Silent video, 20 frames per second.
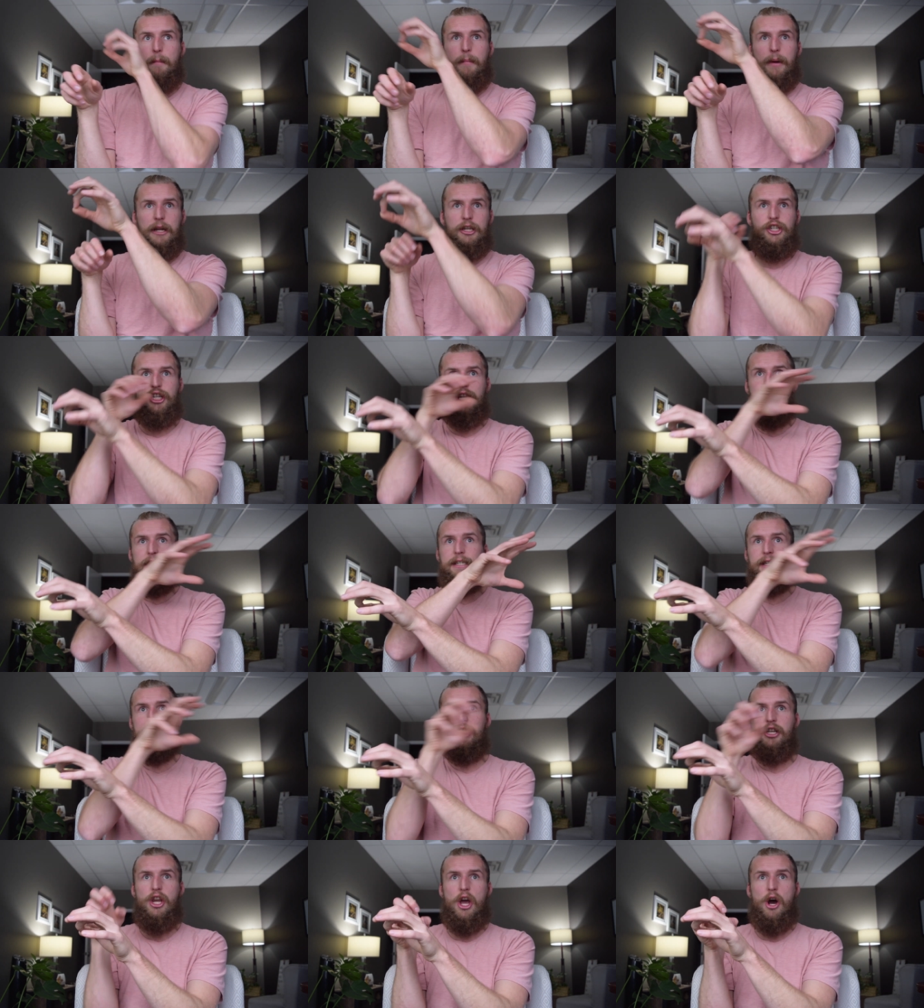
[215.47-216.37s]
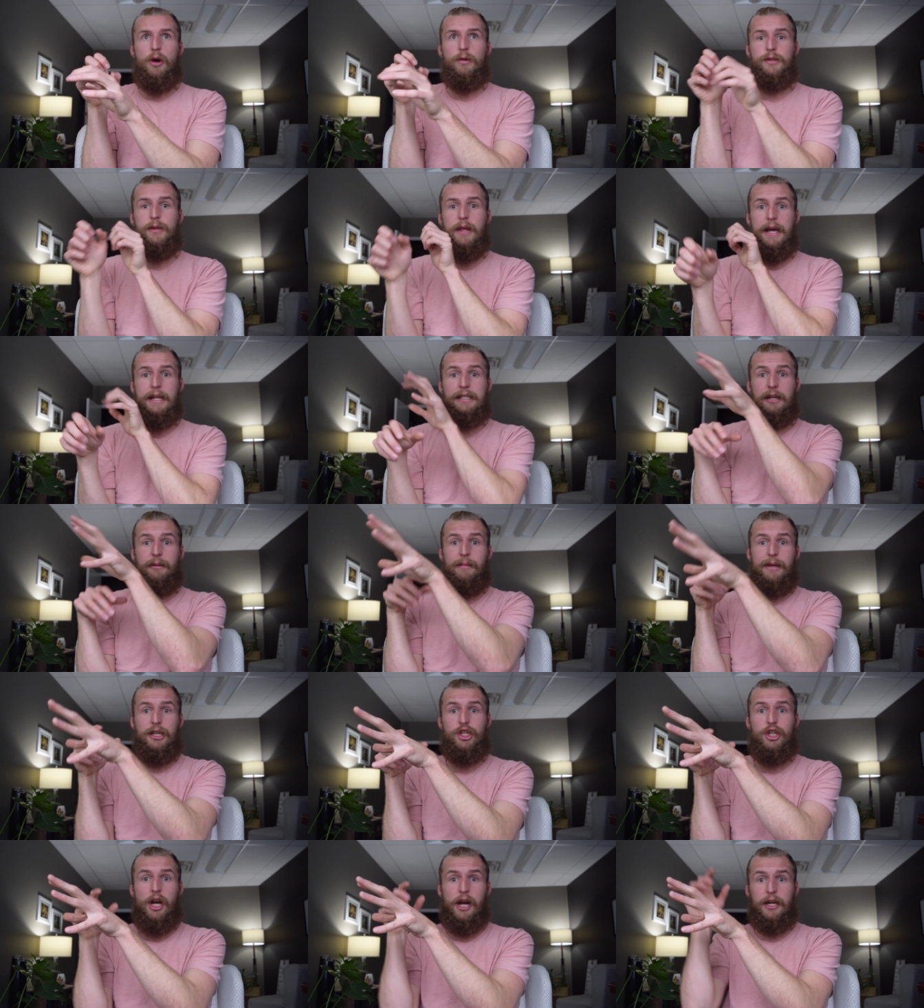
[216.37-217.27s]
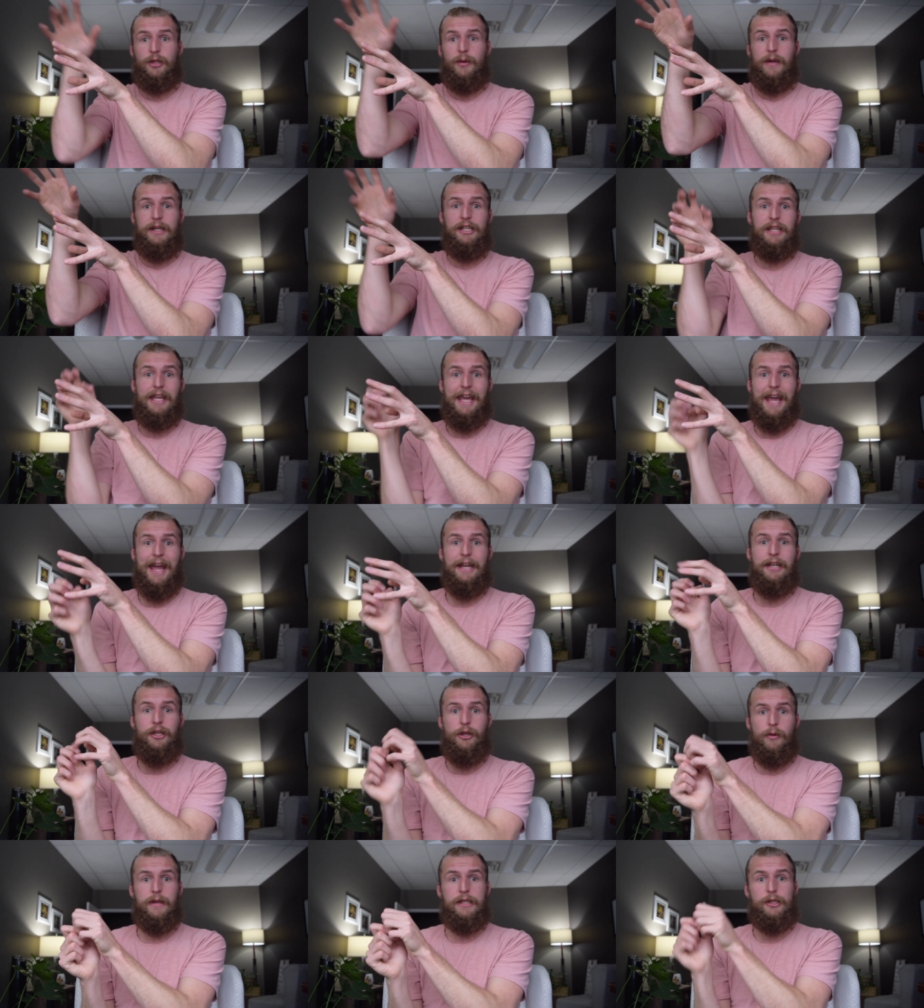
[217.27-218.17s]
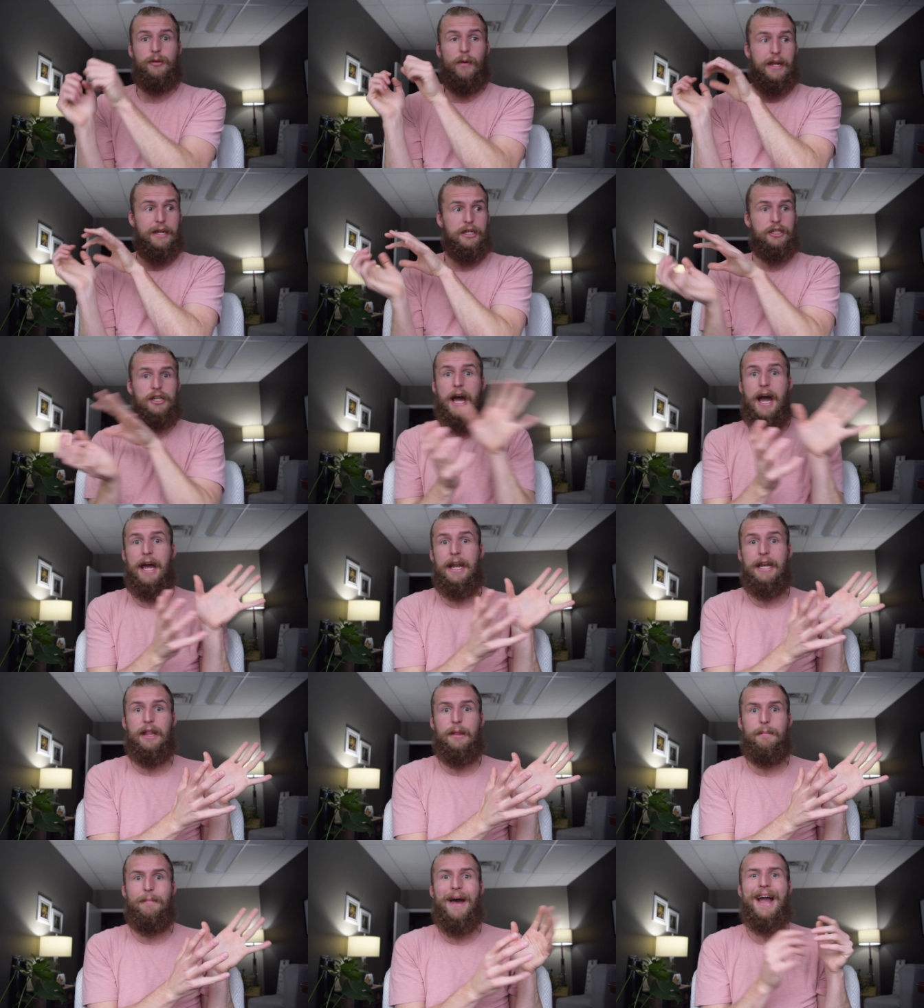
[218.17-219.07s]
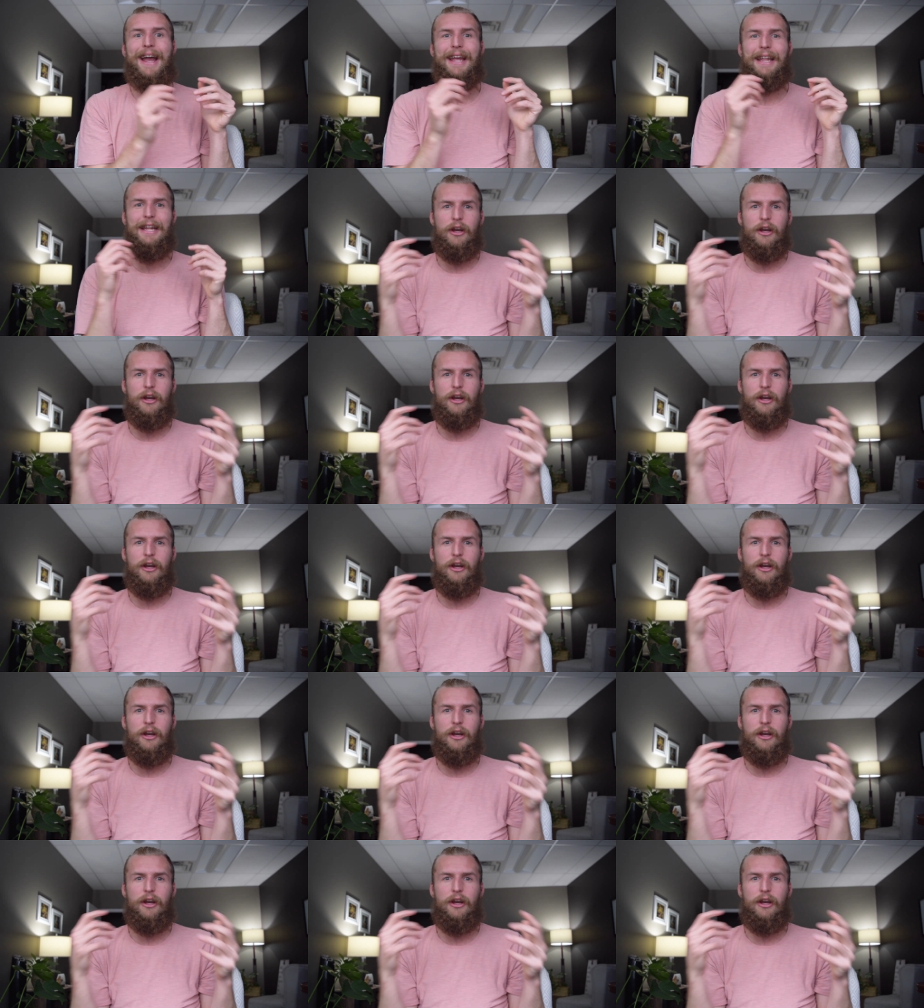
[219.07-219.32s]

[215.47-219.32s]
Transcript: but she doesn't know, so that's gonna be a shock, so I just can't do it, so I can just hide it in the back.